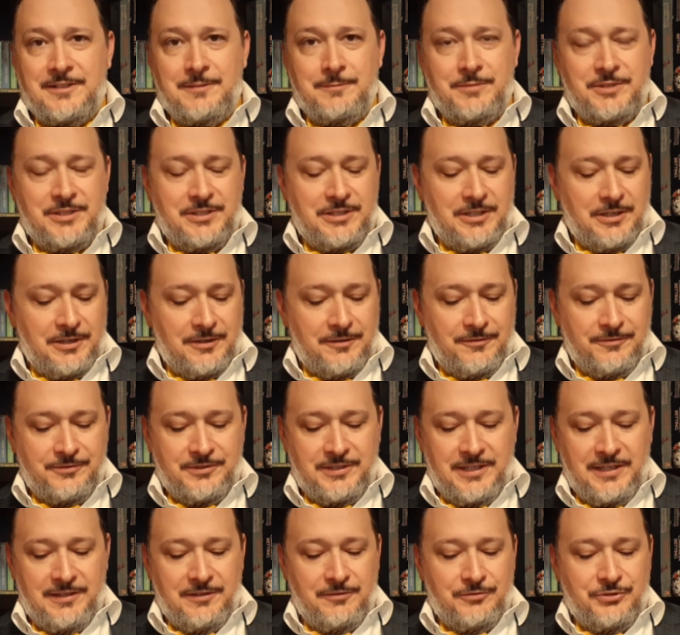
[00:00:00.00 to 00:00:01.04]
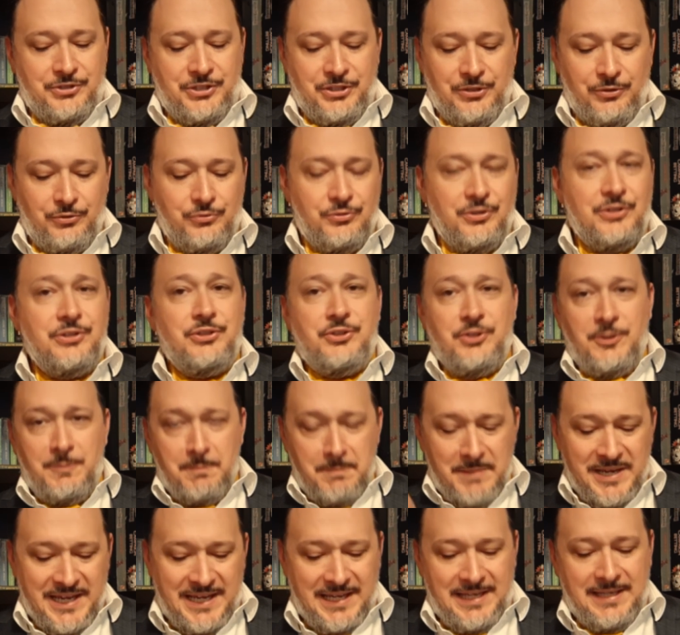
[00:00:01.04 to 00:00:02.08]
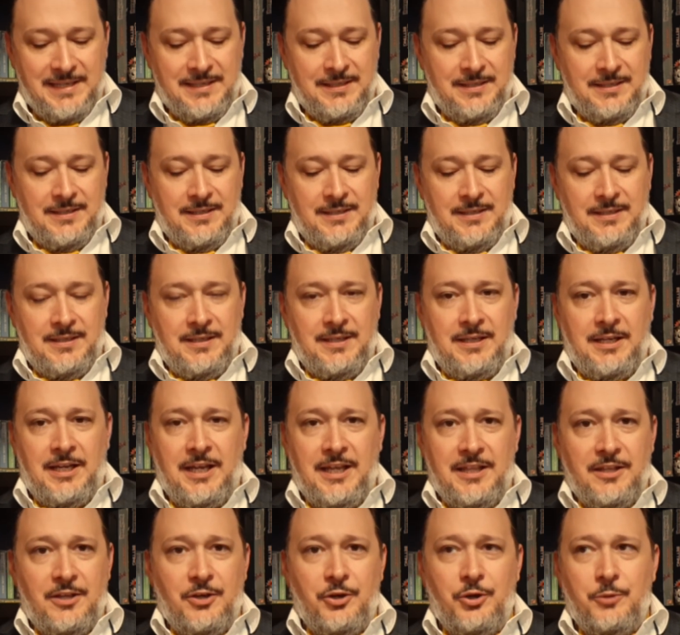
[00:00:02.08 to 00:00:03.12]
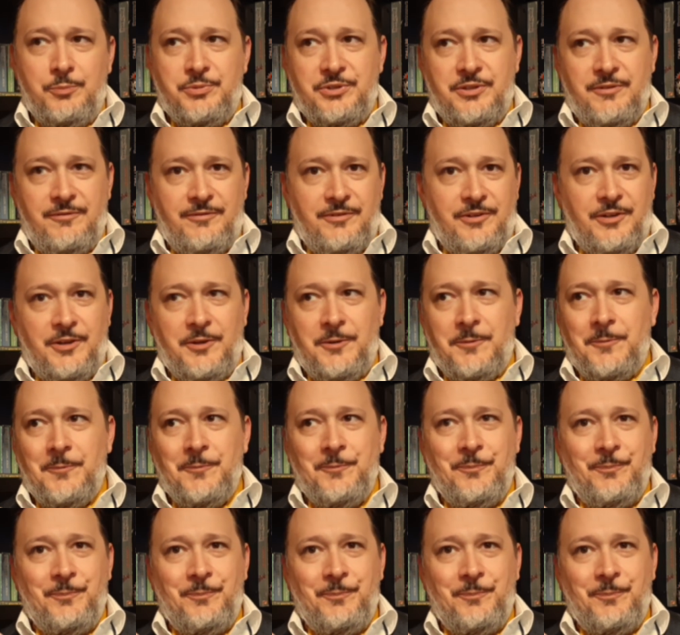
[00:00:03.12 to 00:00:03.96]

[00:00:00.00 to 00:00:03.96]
themselves and their children to me in the hopes of a